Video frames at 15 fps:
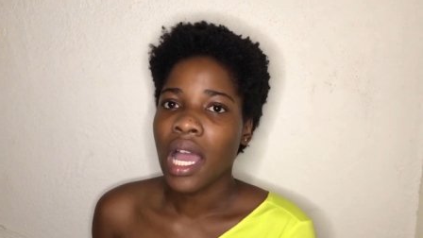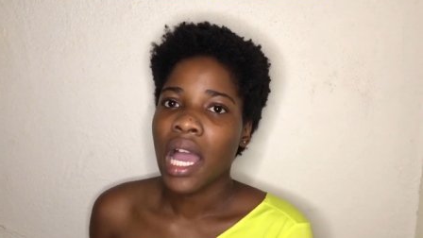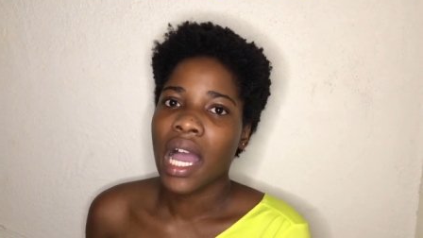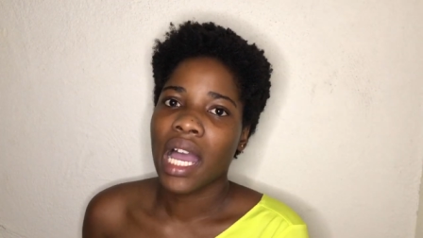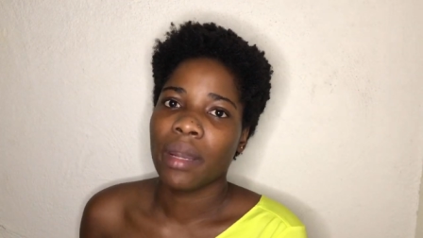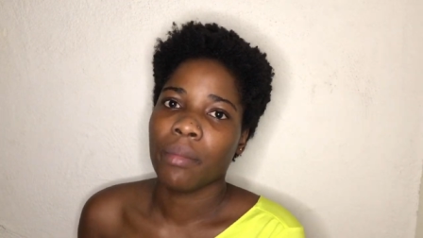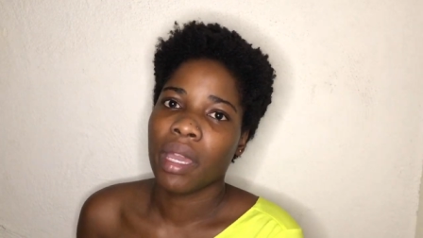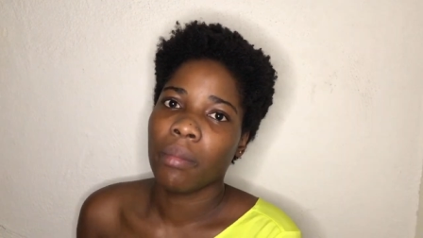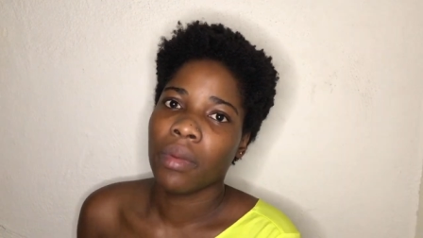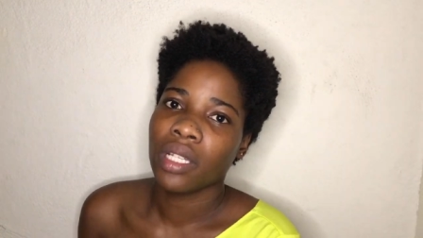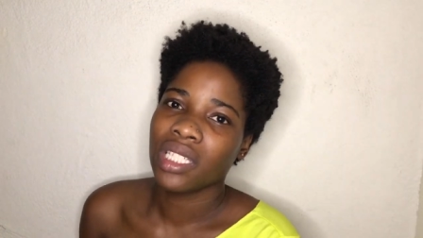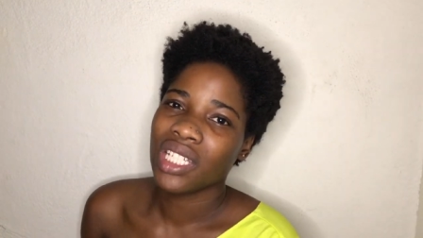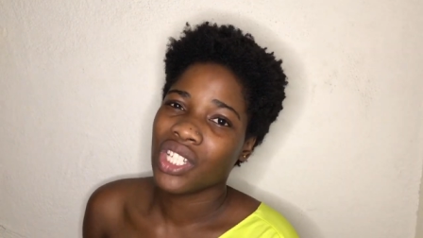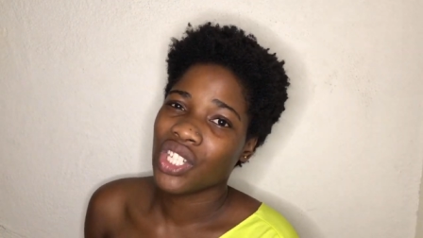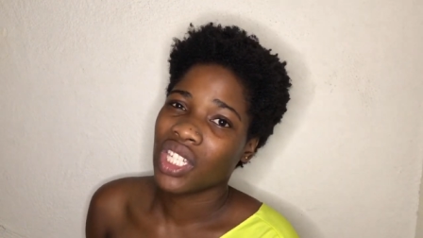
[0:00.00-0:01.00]
And my mother,
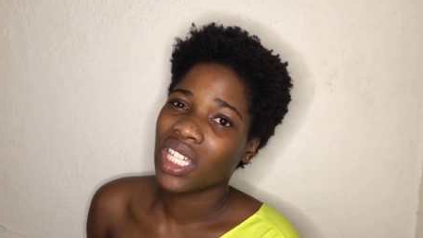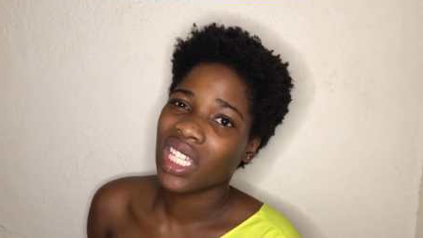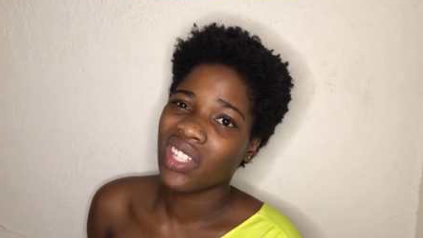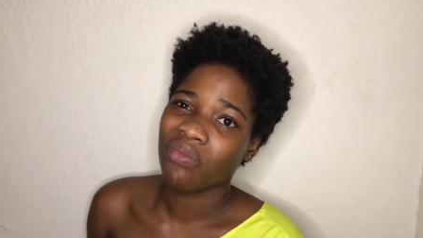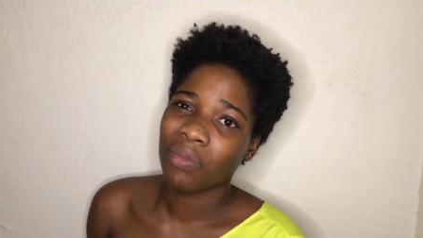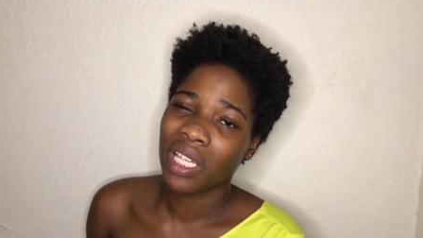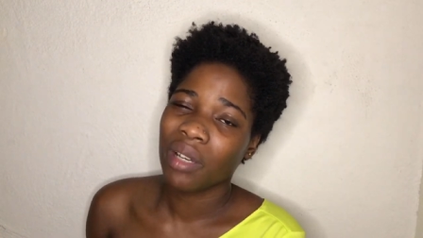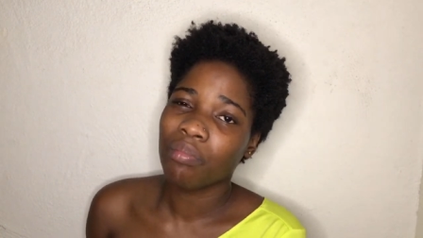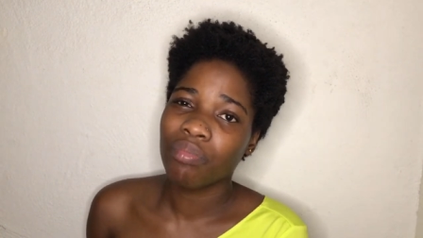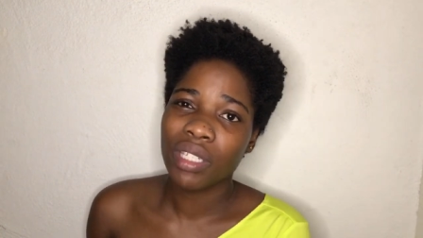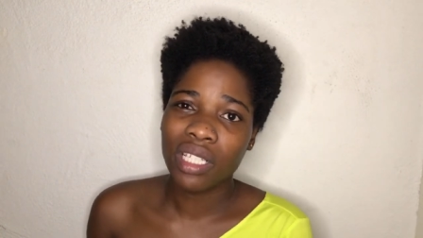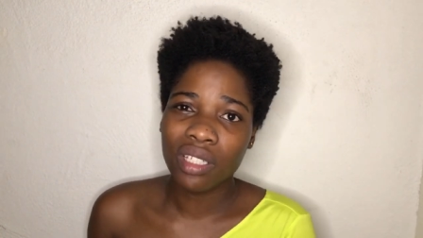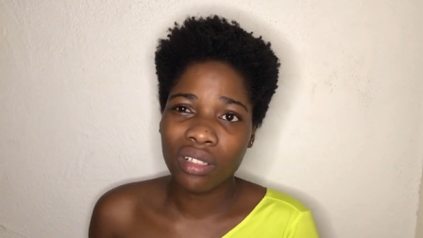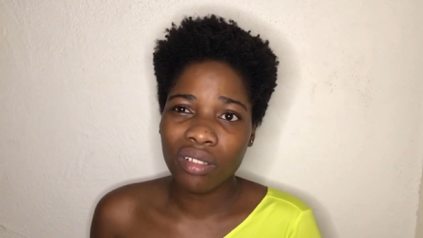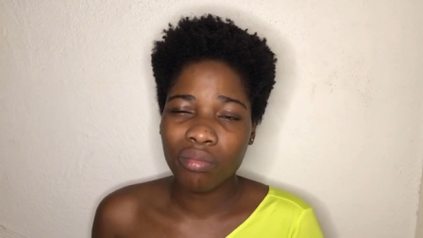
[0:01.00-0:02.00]
she gave me a
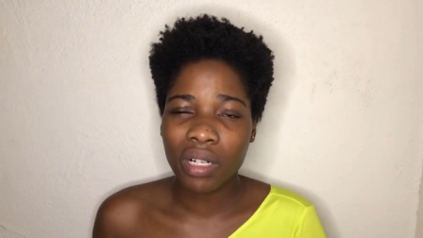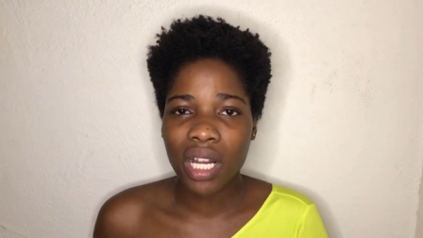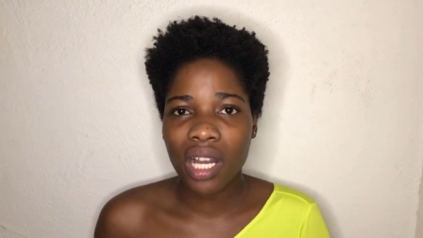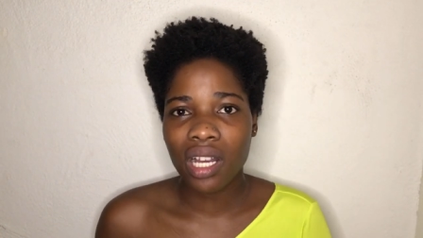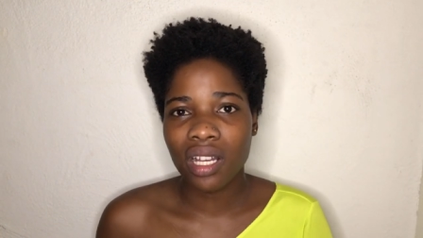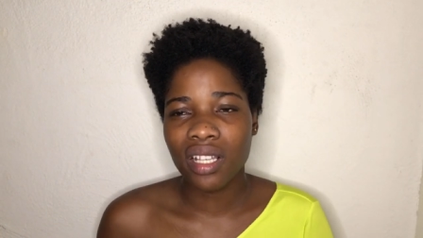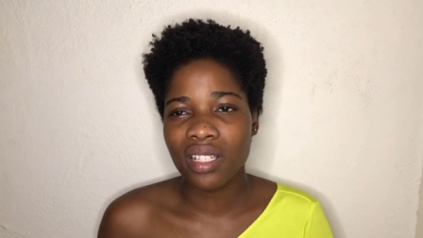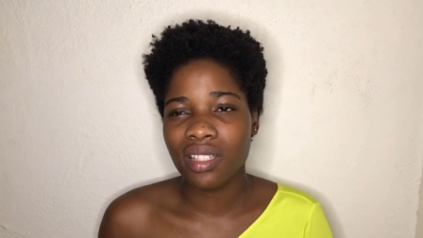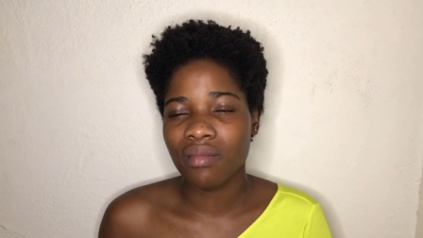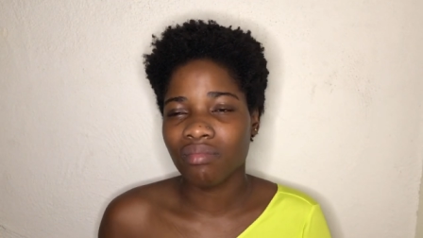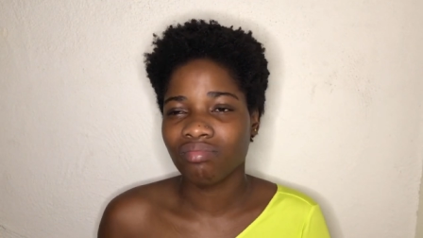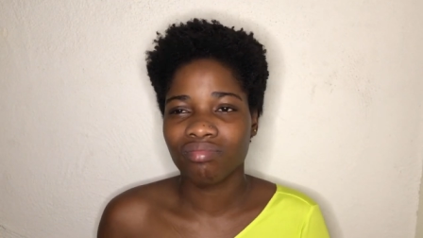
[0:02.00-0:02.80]
pillow, because,